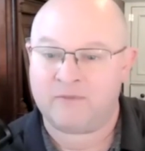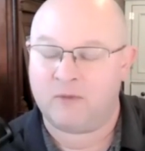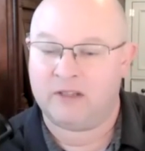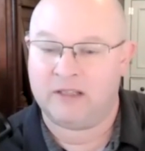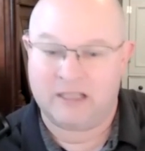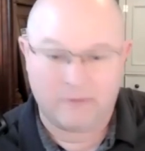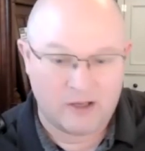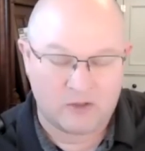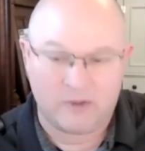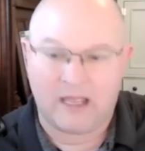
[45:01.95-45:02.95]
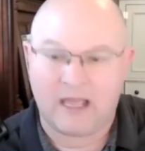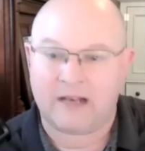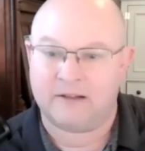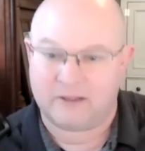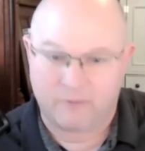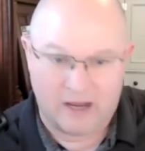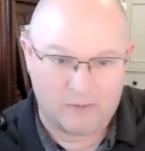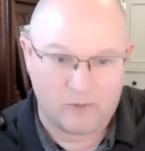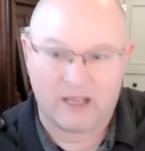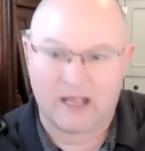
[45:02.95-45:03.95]
with the emails we get and the
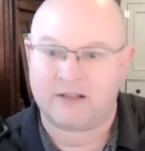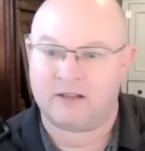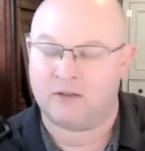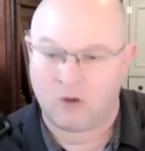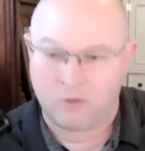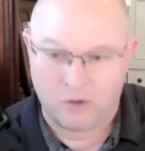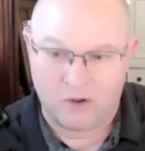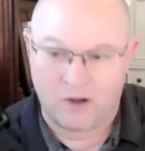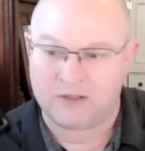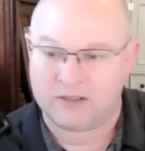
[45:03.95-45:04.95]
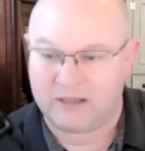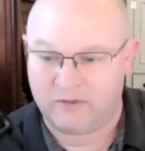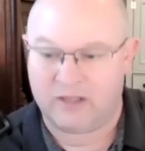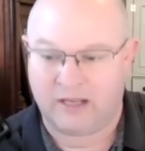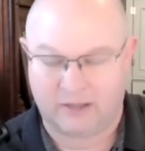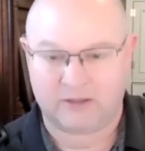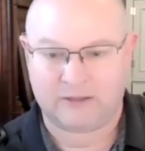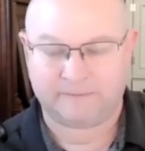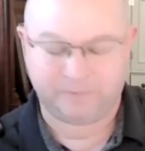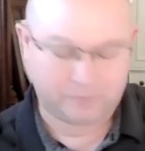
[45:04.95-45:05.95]
spam we get and the robocalls and everything
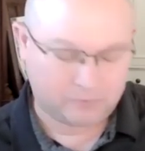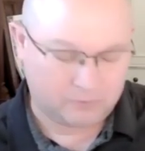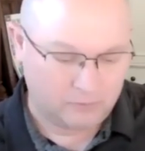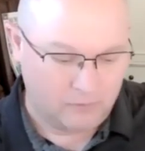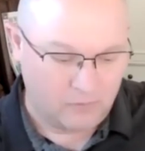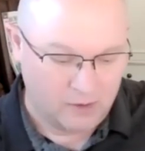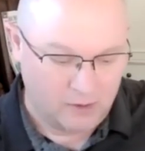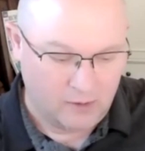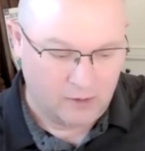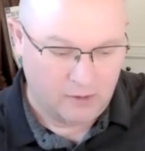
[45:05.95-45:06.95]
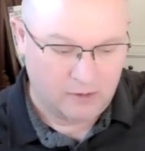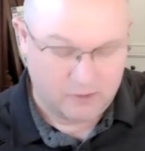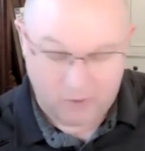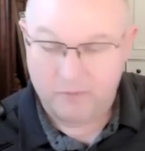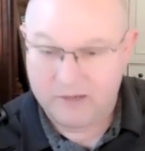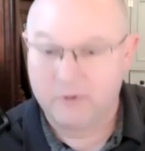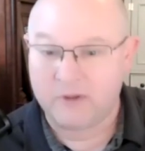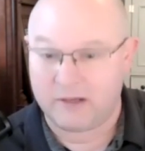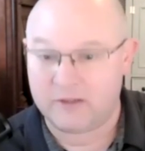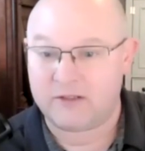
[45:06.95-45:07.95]
else. Smart people
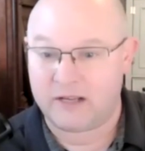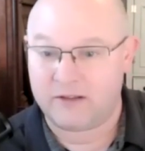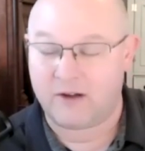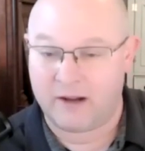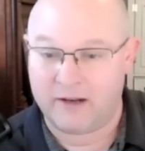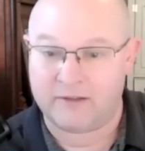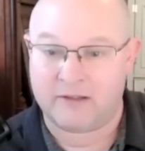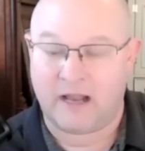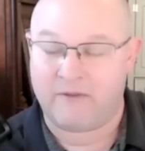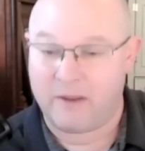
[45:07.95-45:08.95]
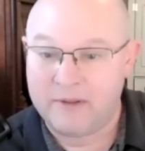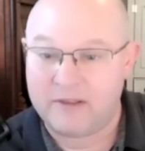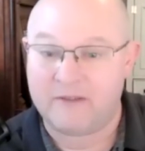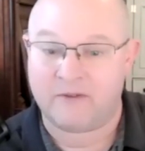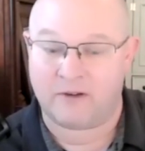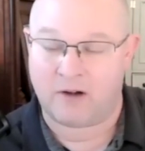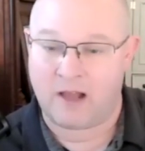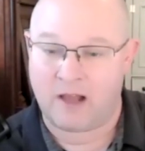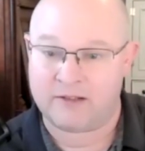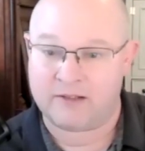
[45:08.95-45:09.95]
that understand their audience, that have empathy for their
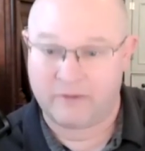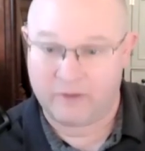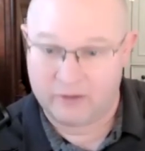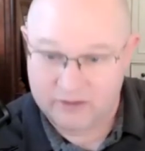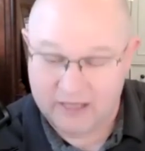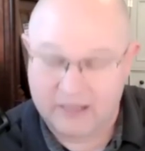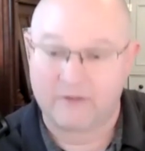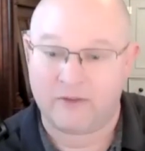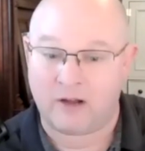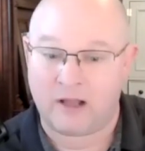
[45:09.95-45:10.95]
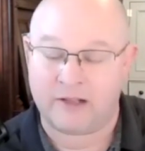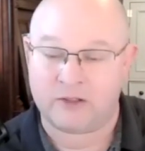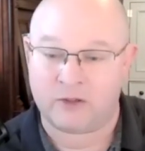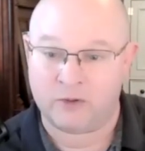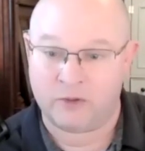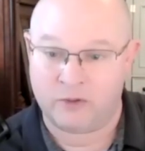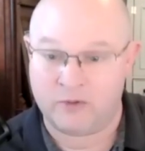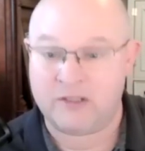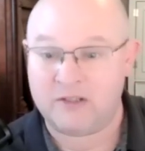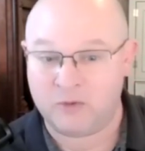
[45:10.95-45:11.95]
audience, that have understanding of their audience are going to
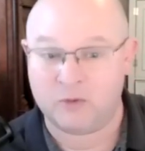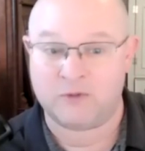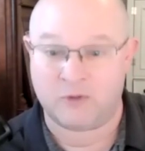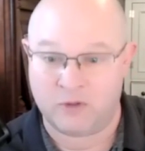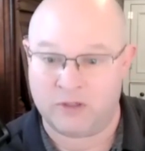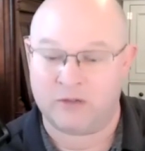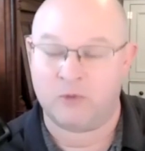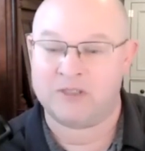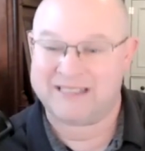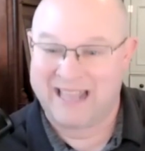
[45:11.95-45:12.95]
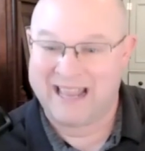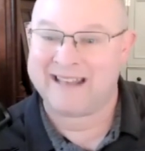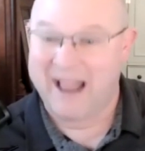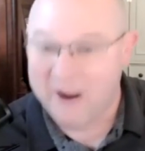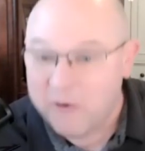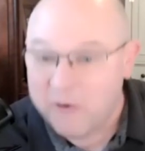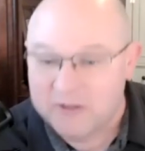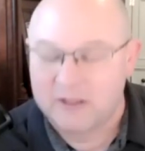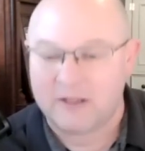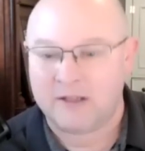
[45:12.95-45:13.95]
use these tools for good and will stand out
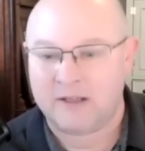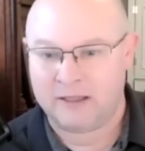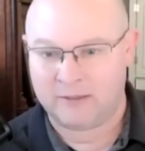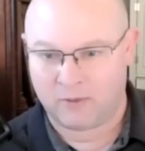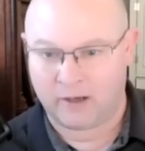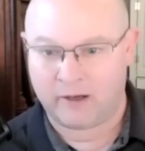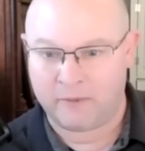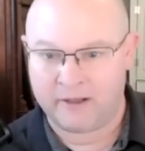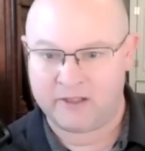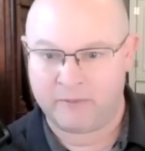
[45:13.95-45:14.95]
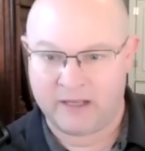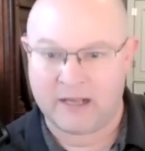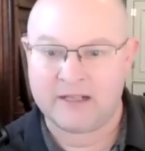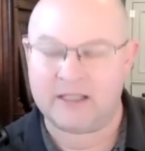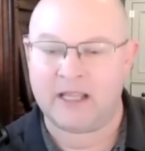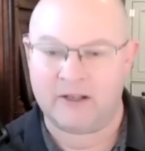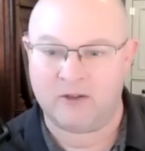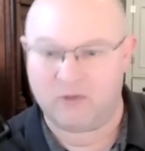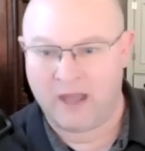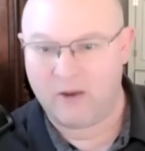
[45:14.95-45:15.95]
in the marketplace because they
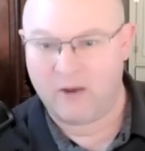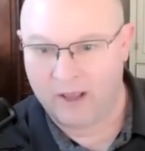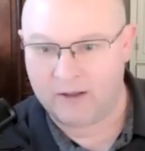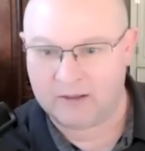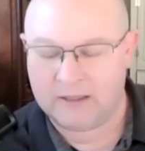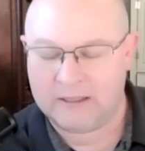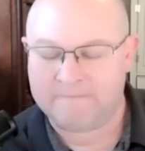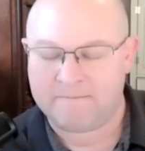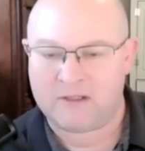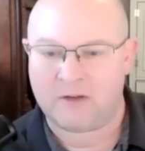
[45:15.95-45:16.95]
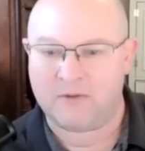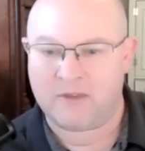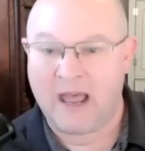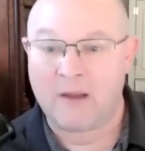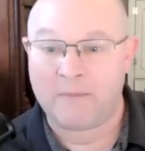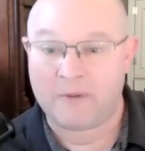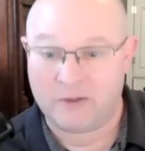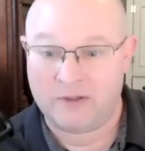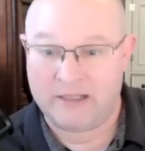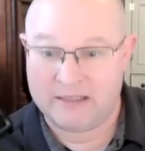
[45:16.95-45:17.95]
do that well. So that
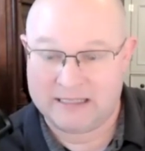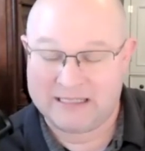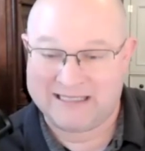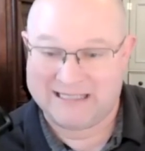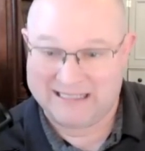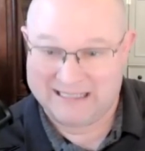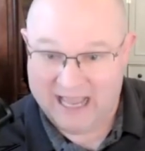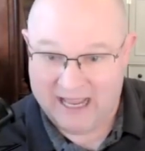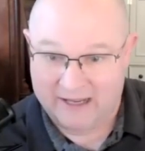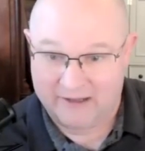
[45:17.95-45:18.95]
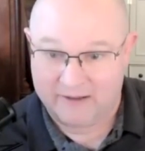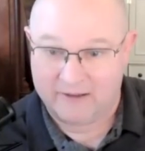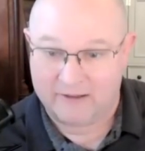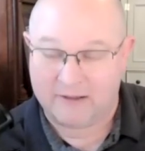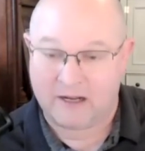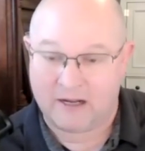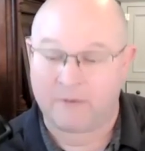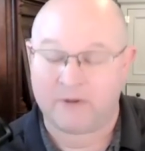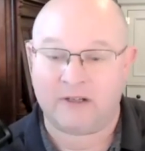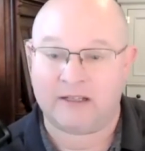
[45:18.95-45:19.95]
opportunity exists today. The
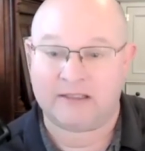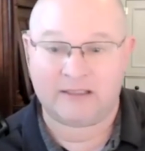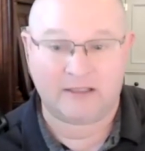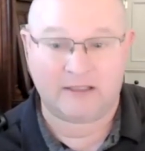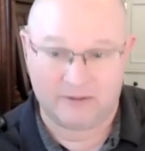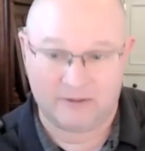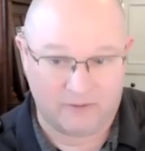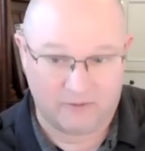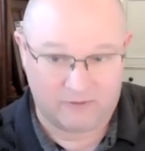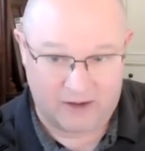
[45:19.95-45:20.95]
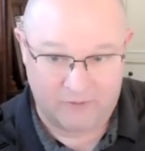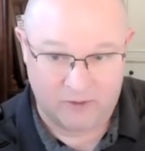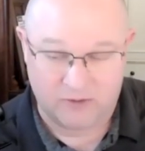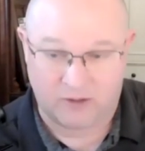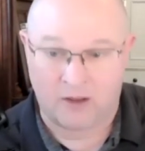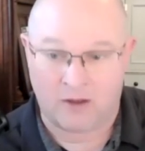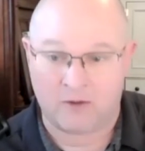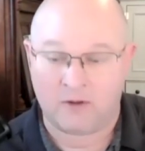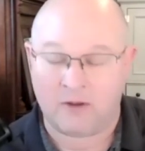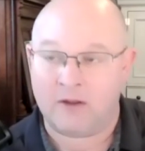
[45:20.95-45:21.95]
opportunity existed 5 years ago.
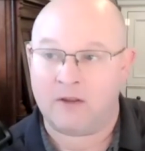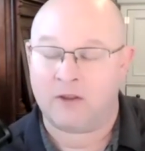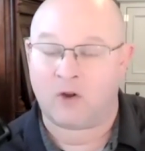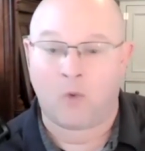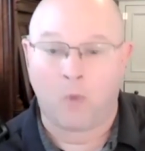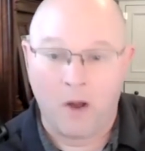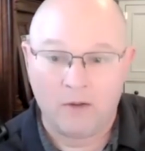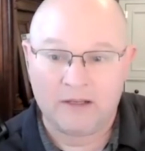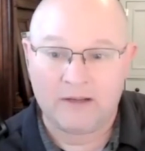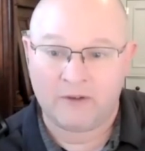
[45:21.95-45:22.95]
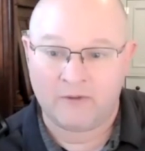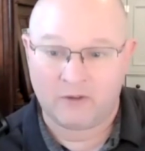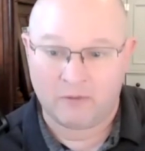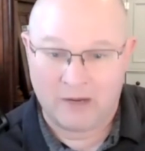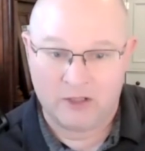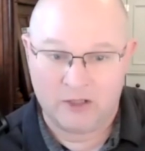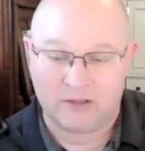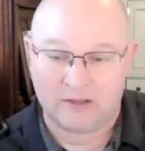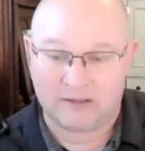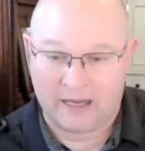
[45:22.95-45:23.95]
The quality of the information
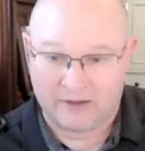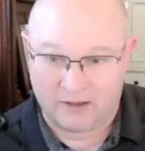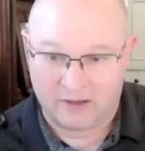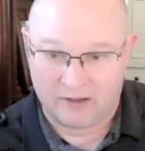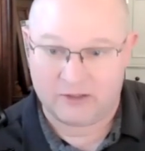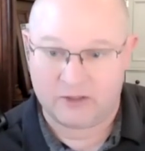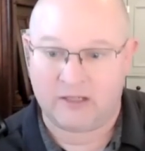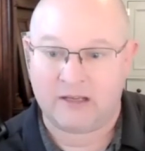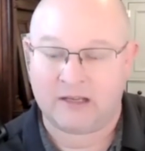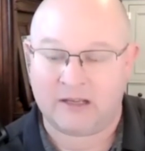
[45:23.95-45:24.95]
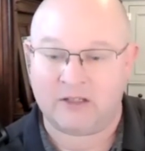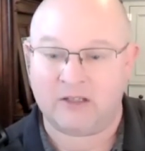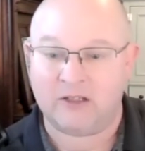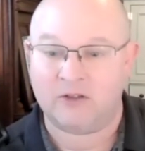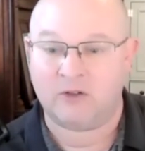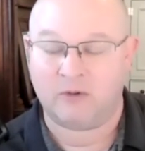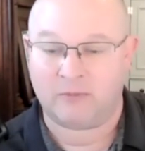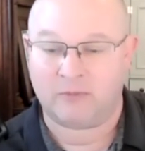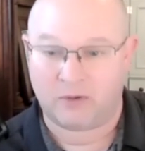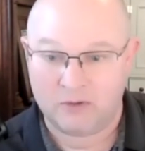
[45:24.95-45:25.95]
and the technology continues to
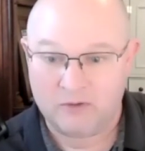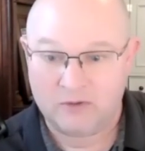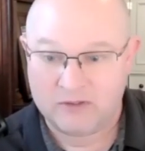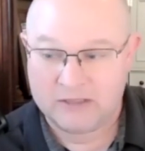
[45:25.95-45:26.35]
improve.